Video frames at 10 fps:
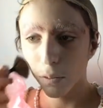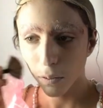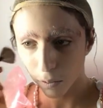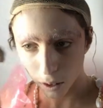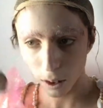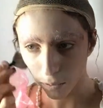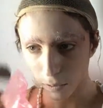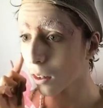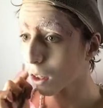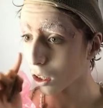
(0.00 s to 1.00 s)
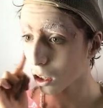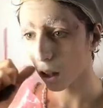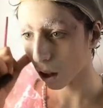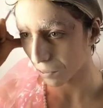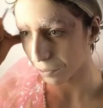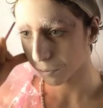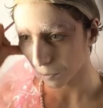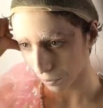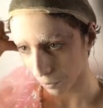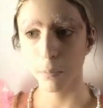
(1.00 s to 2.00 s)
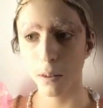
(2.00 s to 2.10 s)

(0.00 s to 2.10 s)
highlight and contour palette.